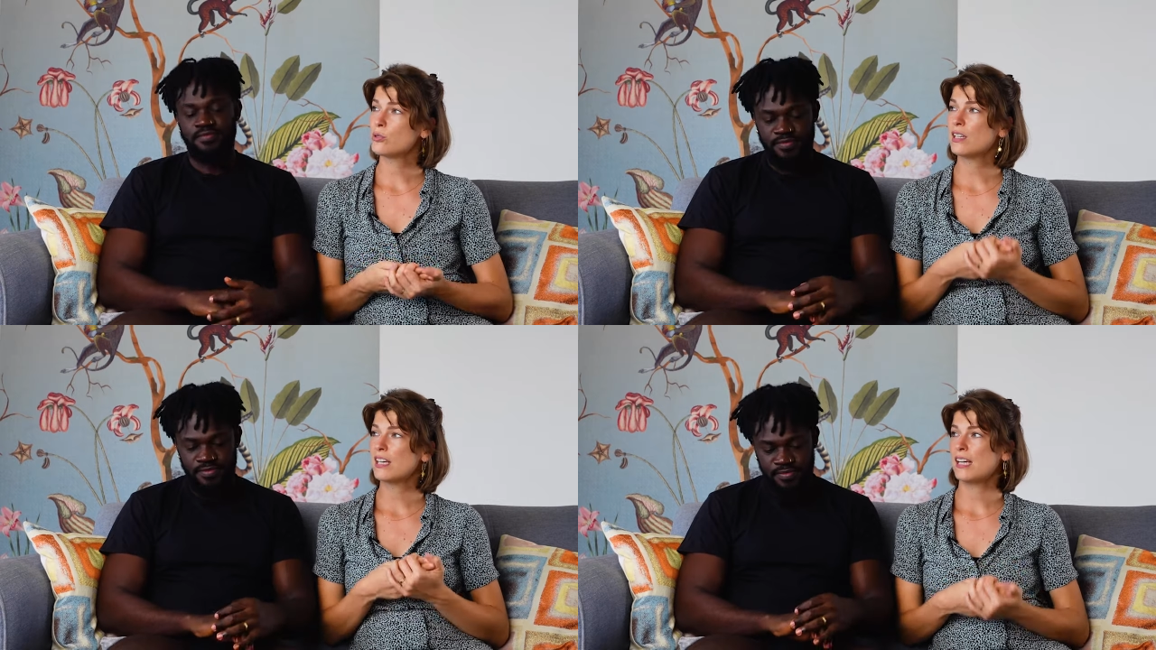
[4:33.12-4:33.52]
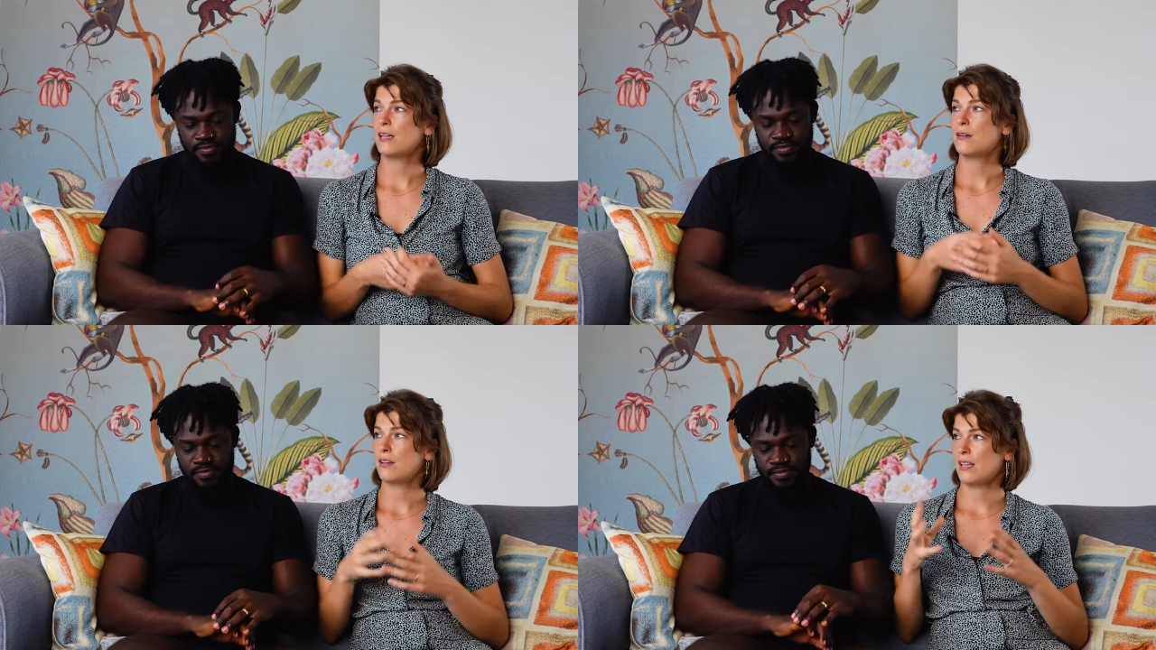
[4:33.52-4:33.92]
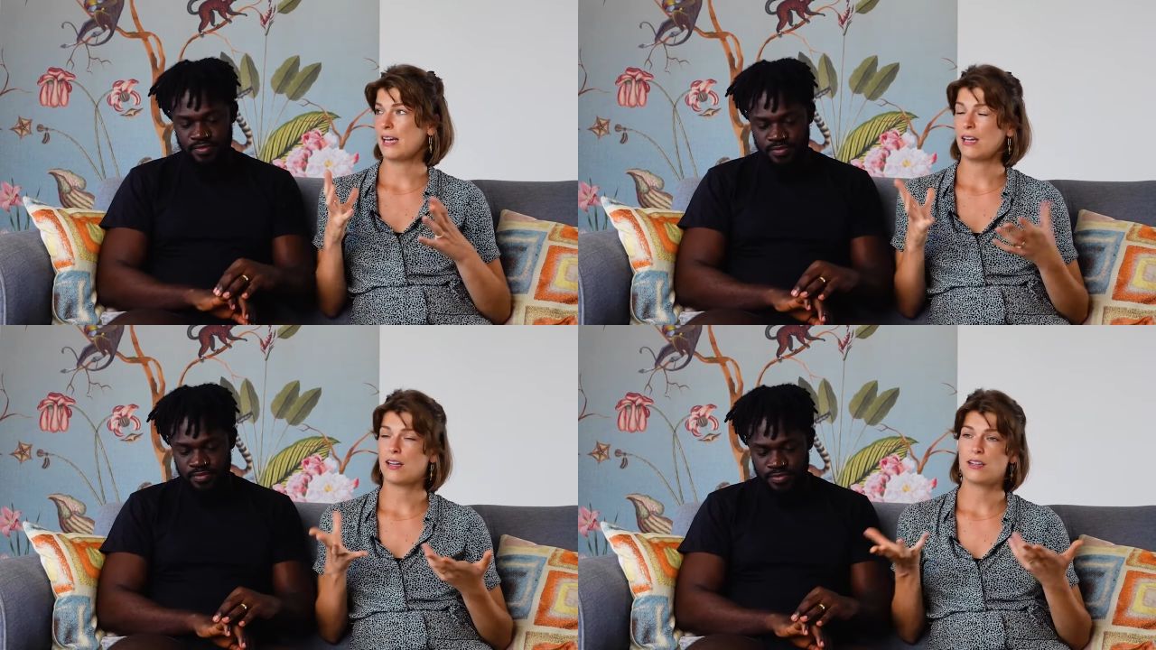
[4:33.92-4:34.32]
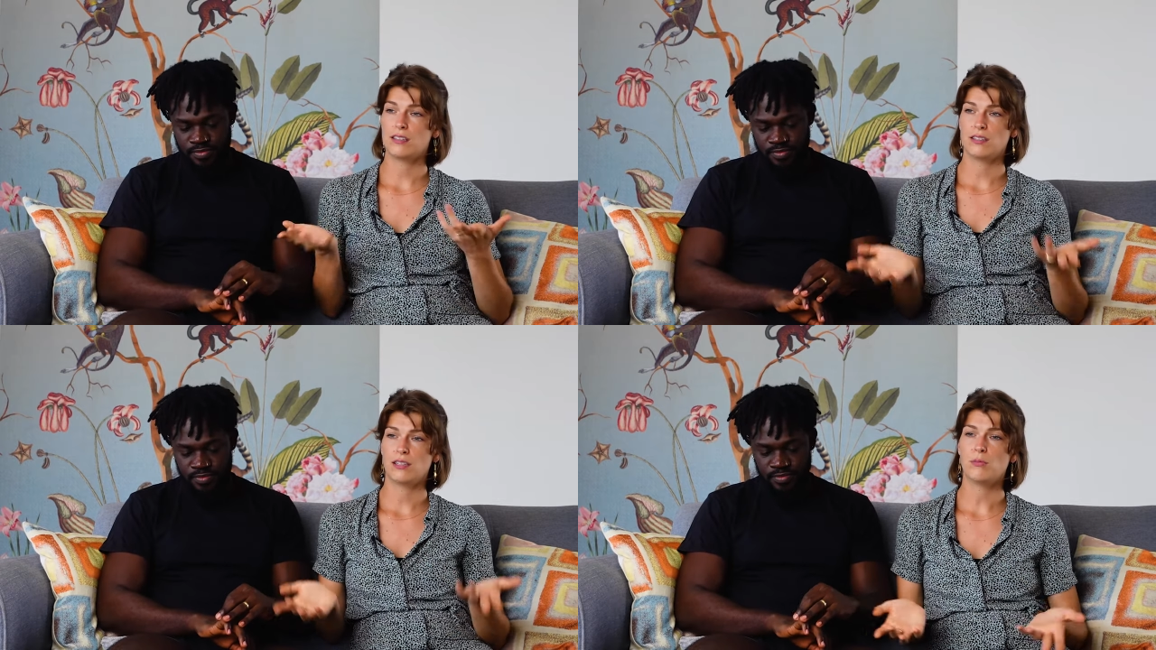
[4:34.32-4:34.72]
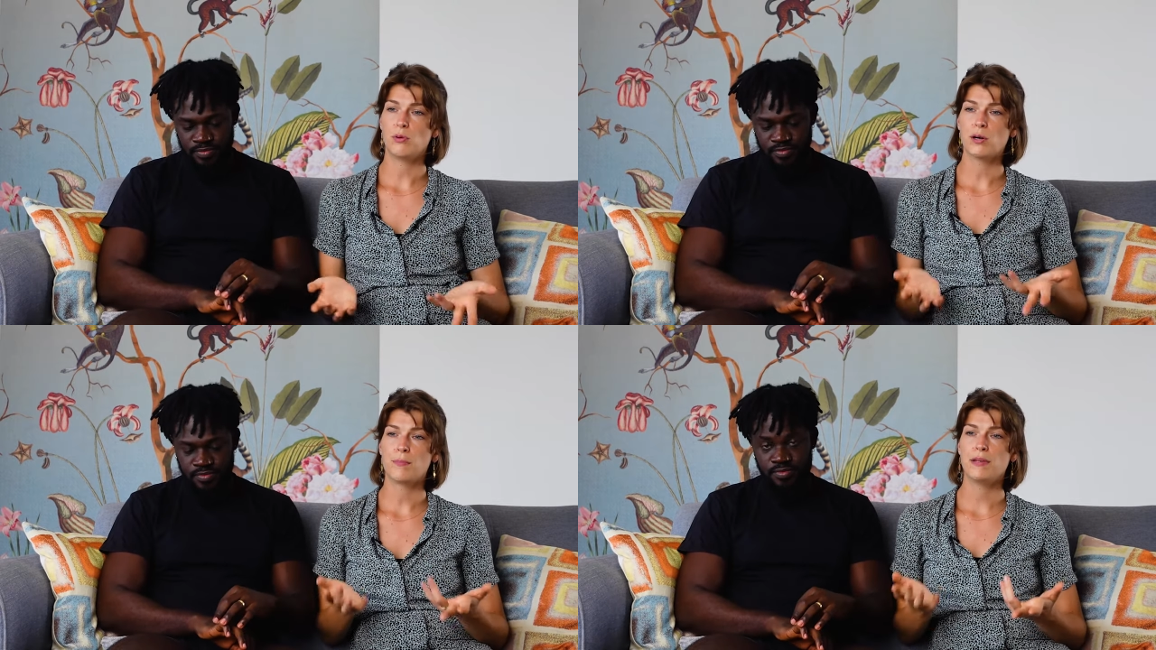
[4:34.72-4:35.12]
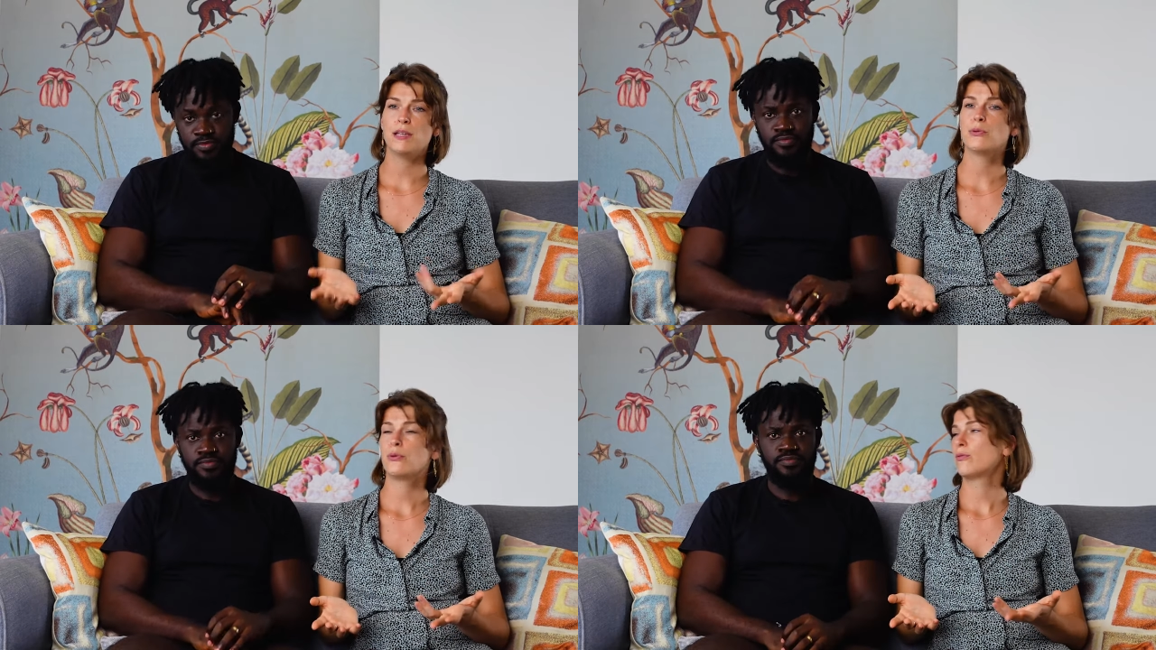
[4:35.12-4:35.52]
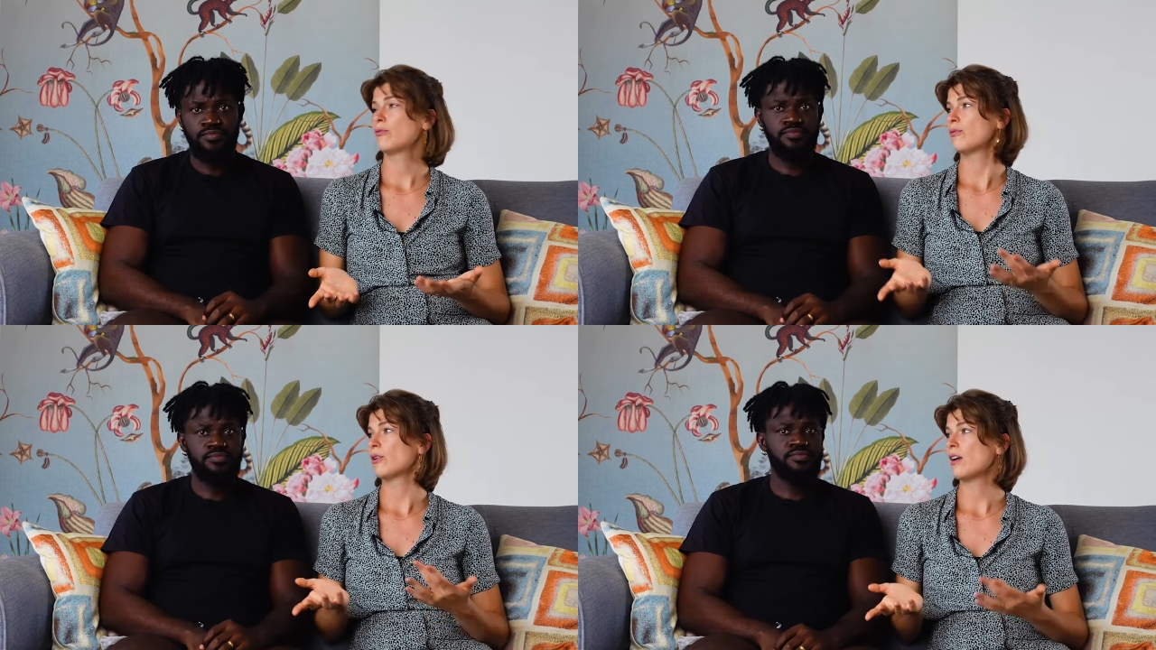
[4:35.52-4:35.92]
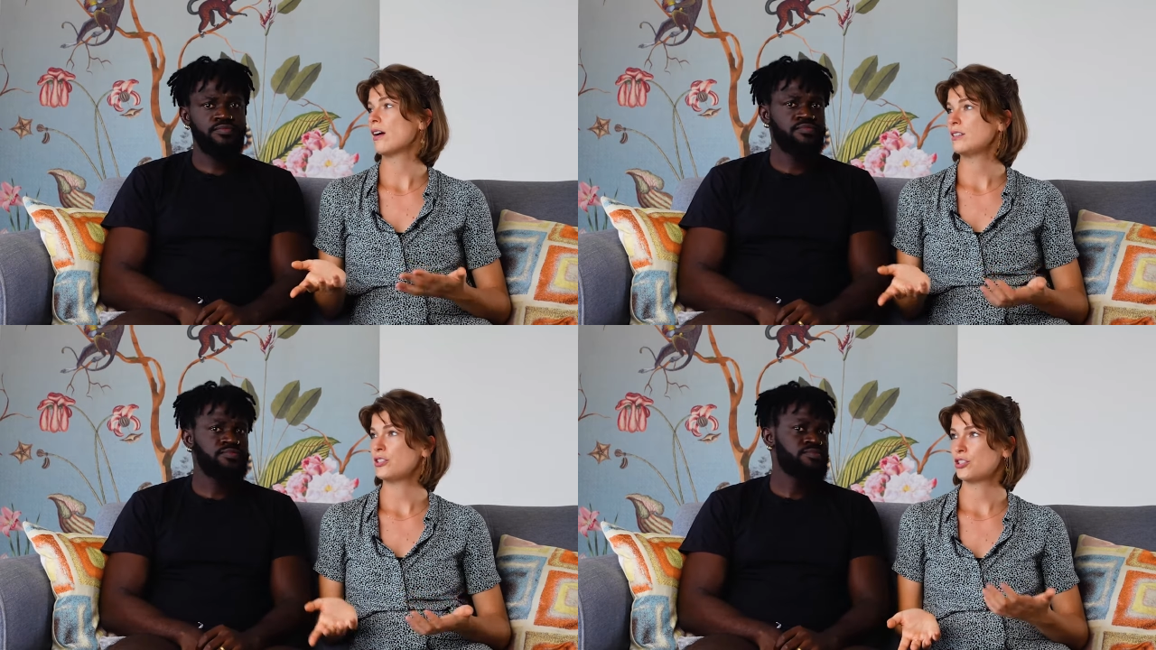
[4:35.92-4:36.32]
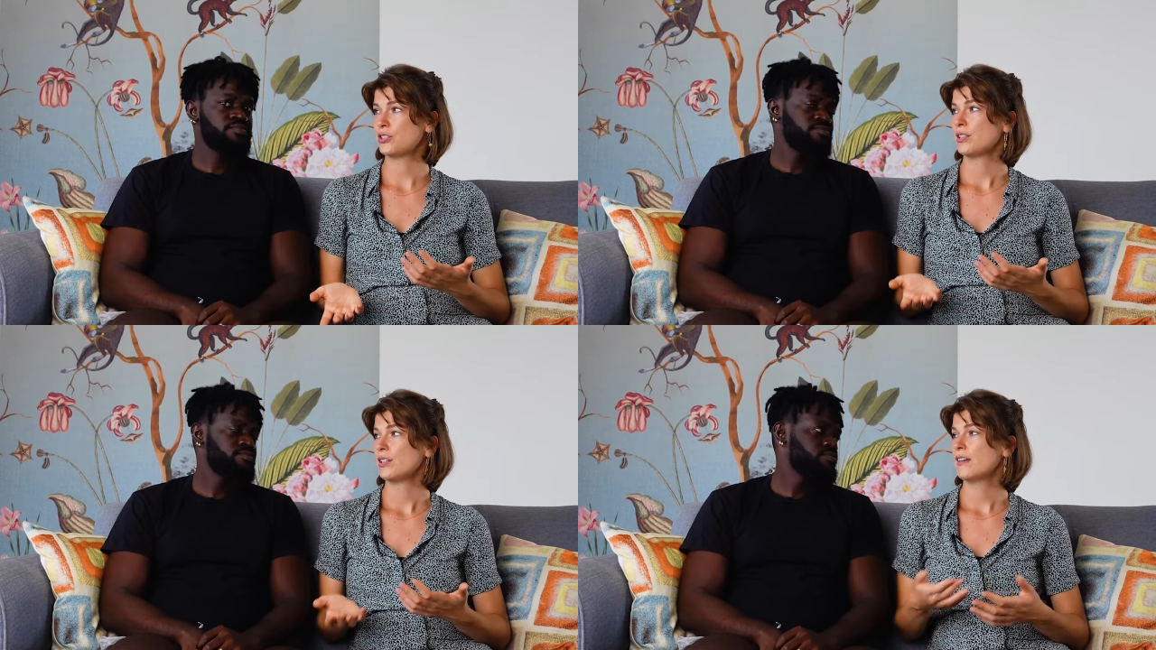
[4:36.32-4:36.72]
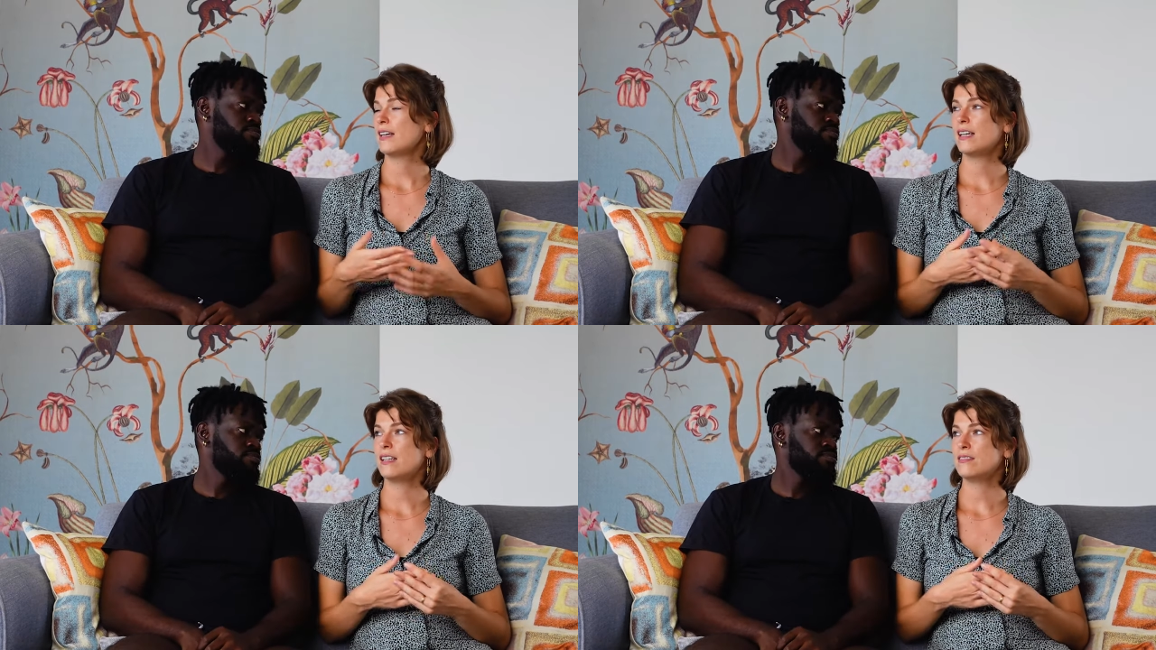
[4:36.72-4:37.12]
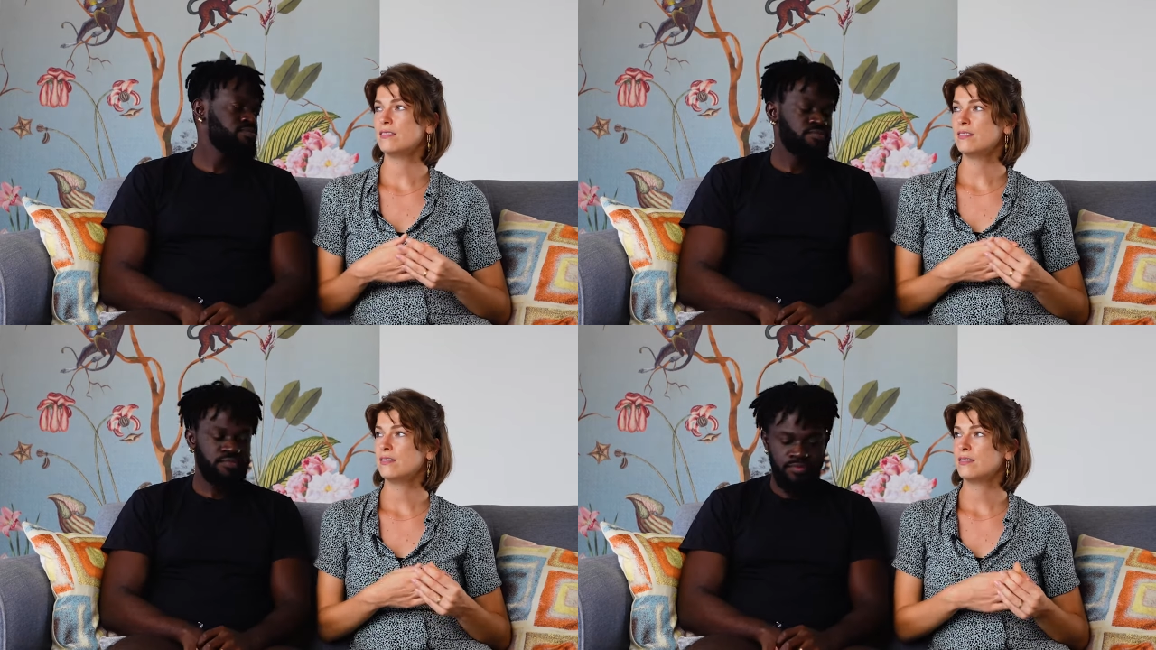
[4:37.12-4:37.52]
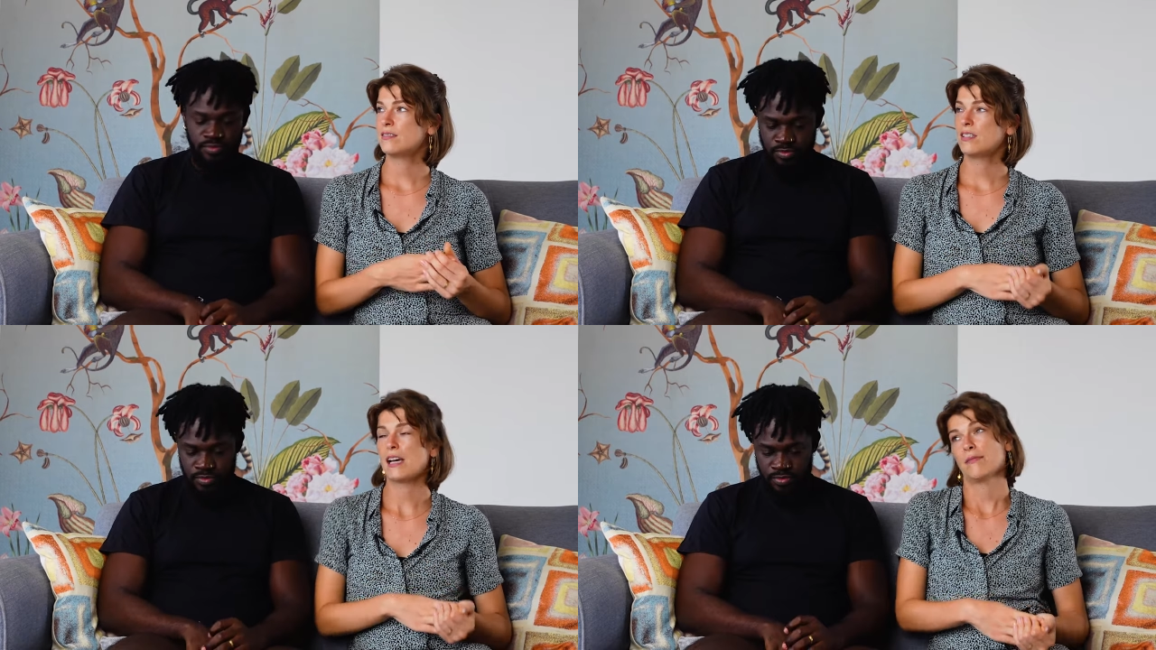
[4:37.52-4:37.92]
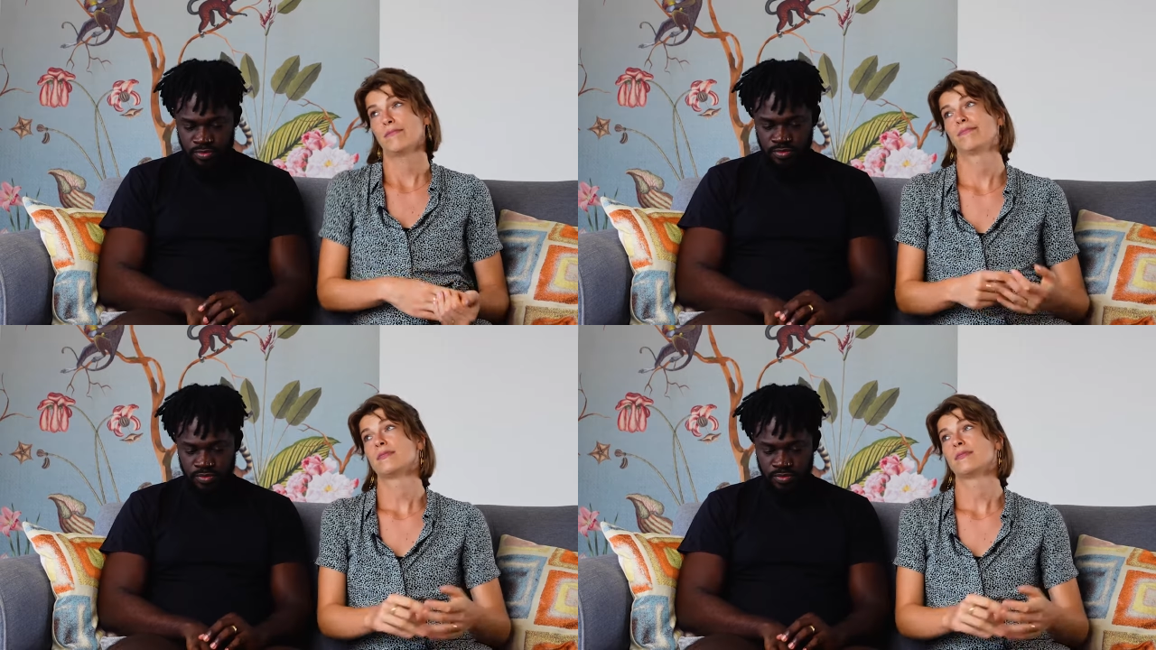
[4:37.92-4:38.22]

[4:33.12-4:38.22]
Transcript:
Speaker 1: to get a like a warm meal for lunch, and yeah,